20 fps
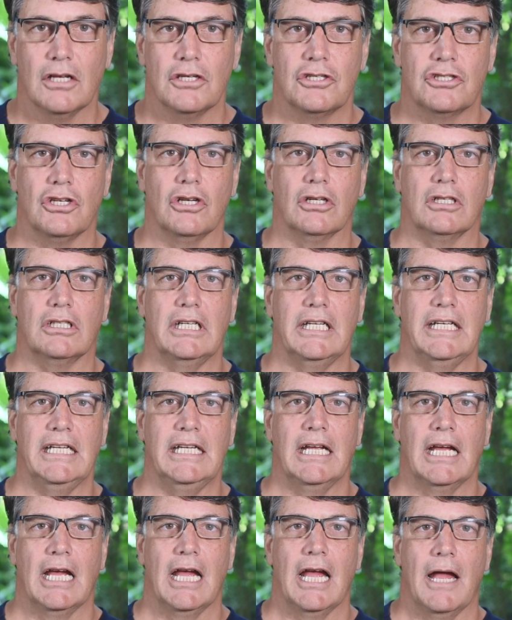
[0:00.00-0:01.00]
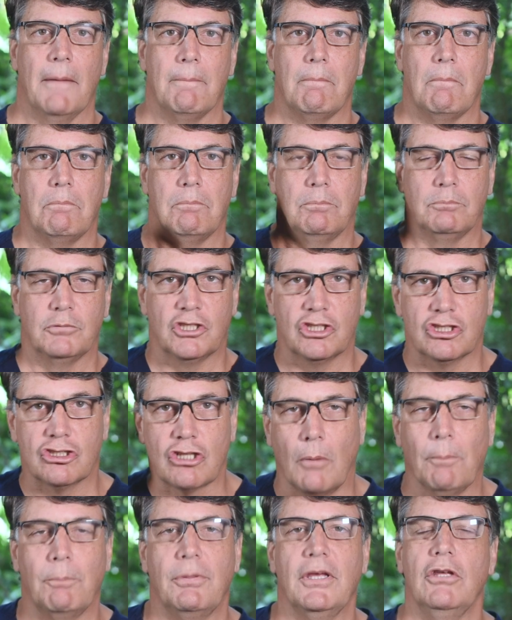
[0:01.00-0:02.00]
Certainly,
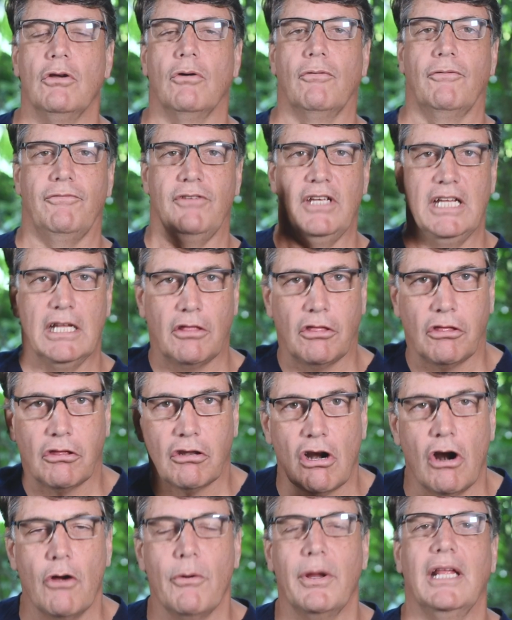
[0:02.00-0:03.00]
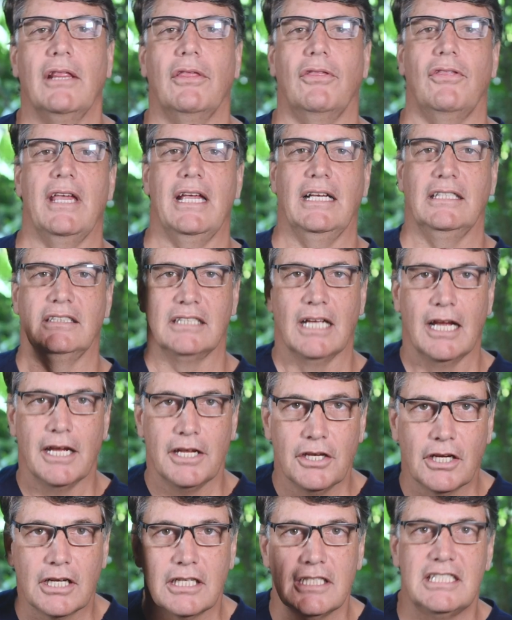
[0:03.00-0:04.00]
stomping your feet, throwing things,
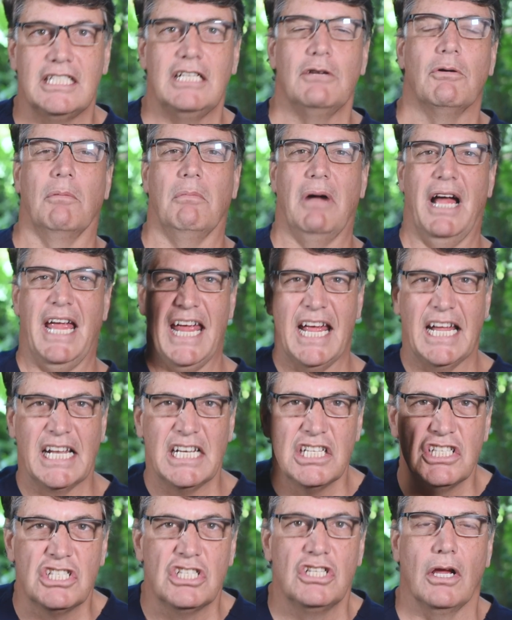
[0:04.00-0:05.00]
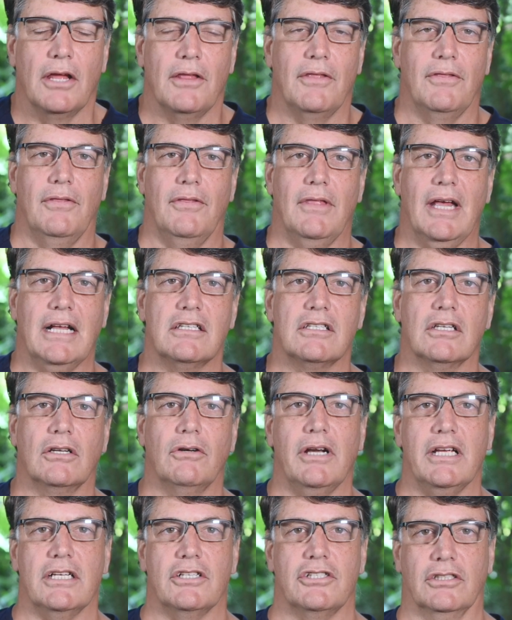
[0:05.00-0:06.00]
you can see what my hand is doing, that's
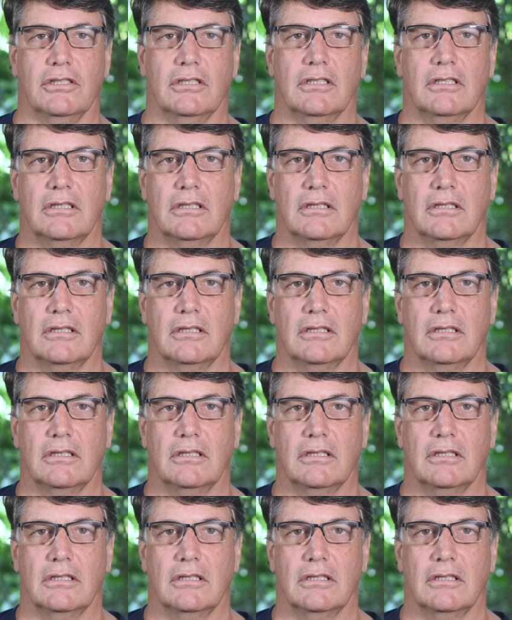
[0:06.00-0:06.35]
aggression